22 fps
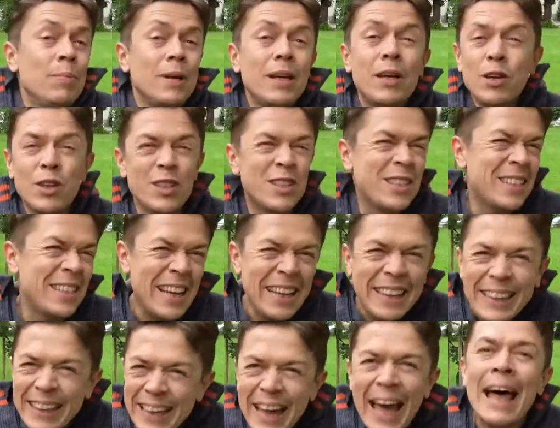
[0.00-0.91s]
because
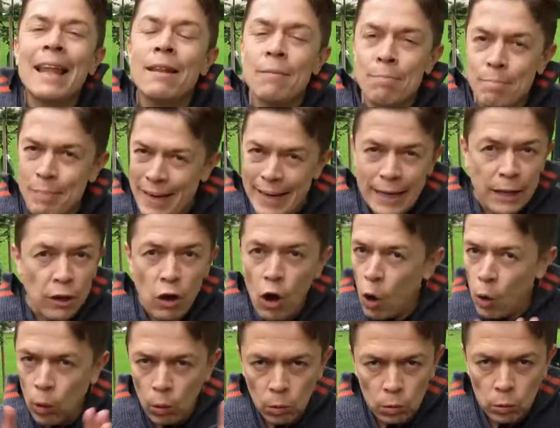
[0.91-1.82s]
it can be
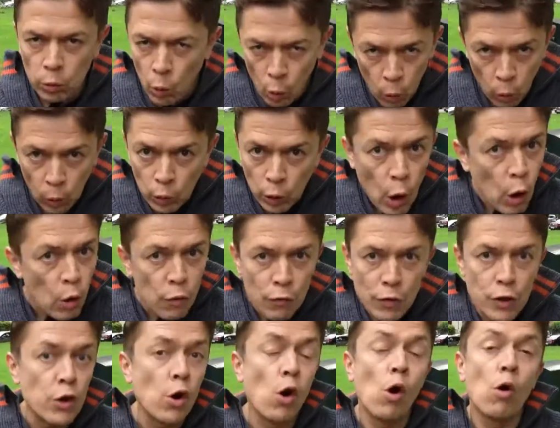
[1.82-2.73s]
cold all
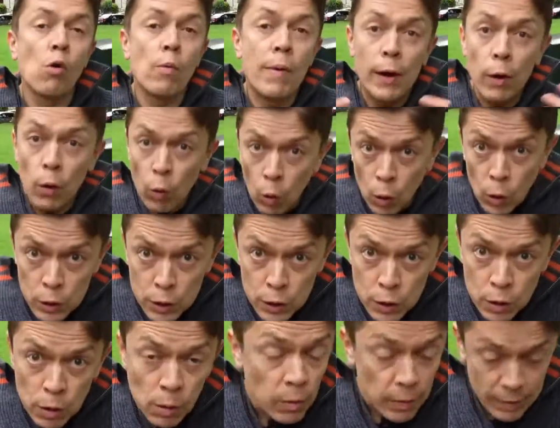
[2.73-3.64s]
over Norway,
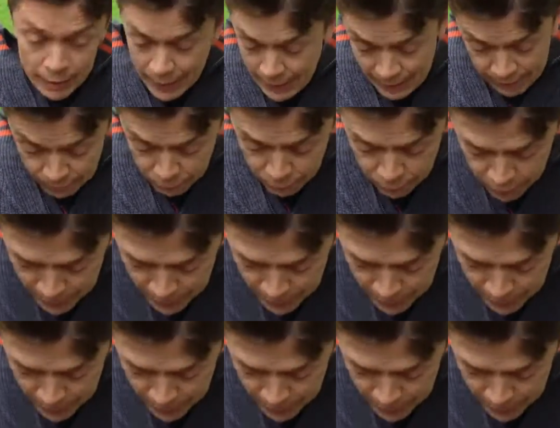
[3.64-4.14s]
also in,